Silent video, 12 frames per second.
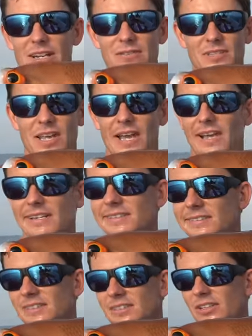out of his head.
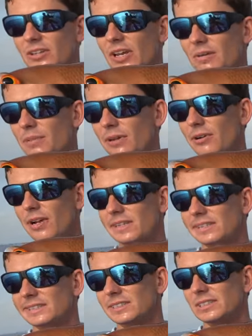You getting bit, Ryan?
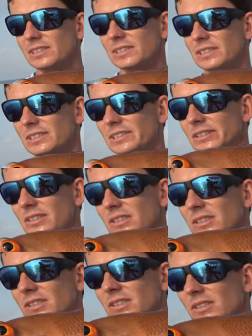Yeah, it's
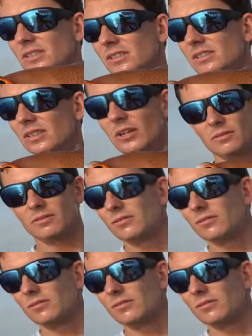bite. Oh,